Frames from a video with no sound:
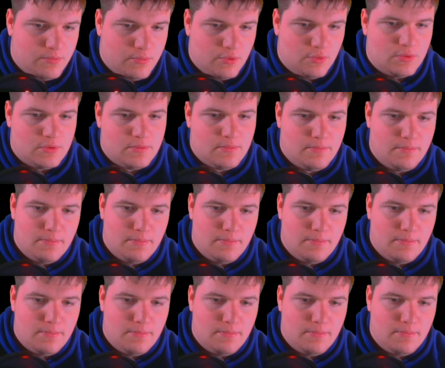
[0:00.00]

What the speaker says: / boot